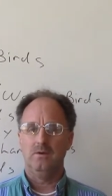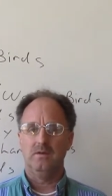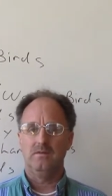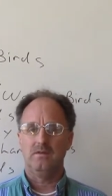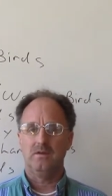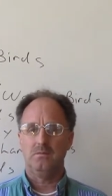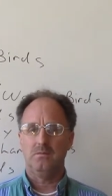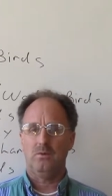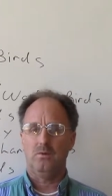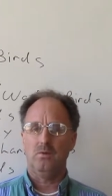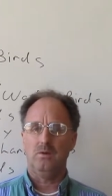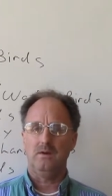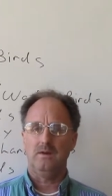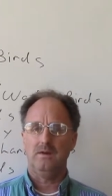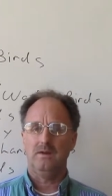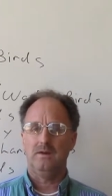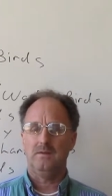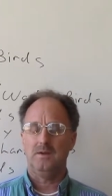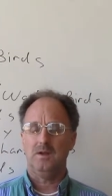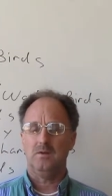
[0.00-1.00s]
It's important
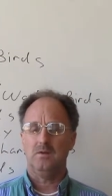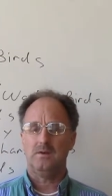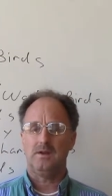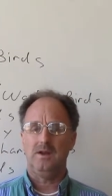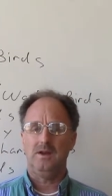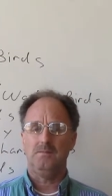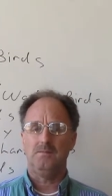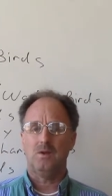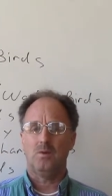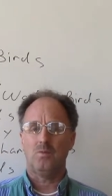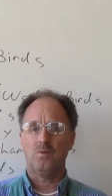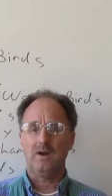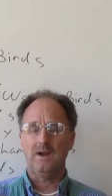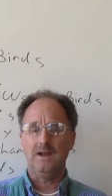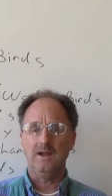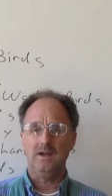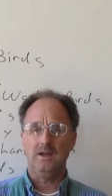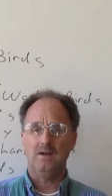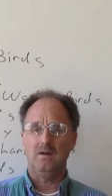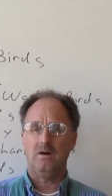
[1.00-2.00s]
to be able to keep the
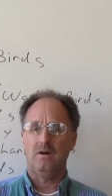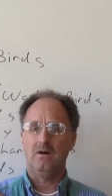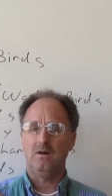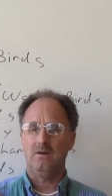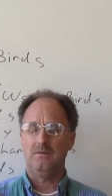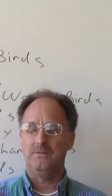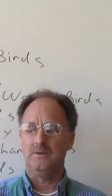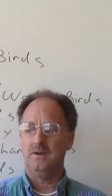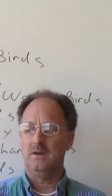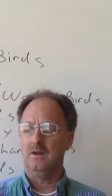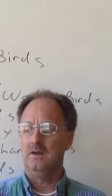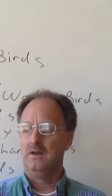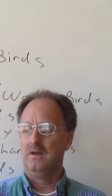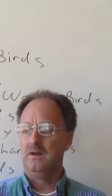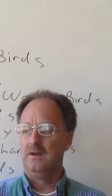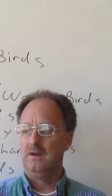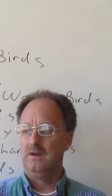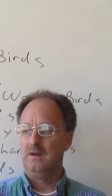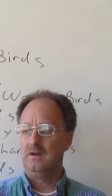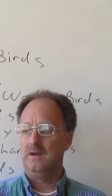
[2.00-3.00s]
rain off you
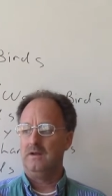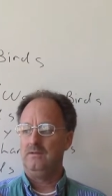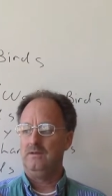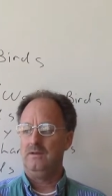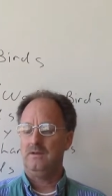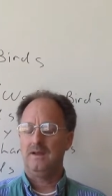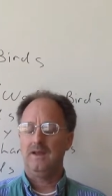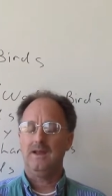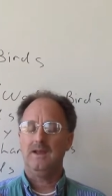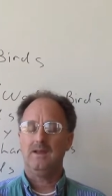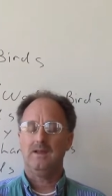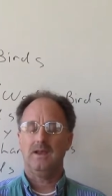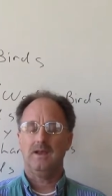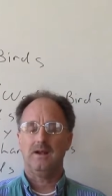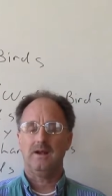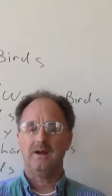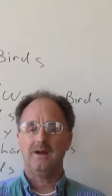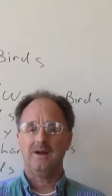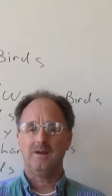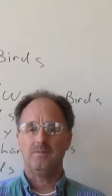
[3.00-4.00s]
because you can get
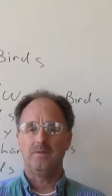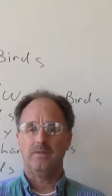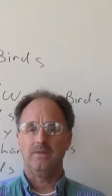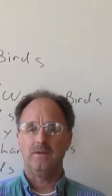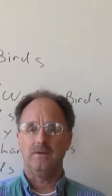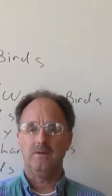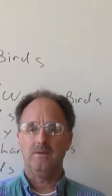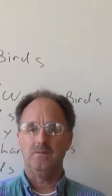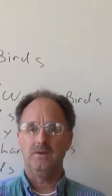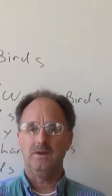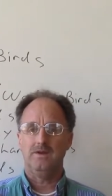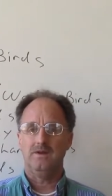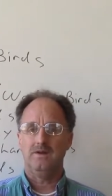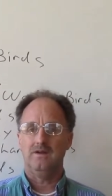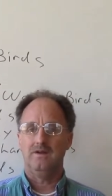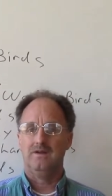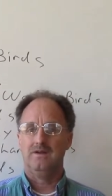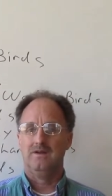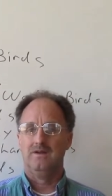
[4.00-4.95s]
hypothermia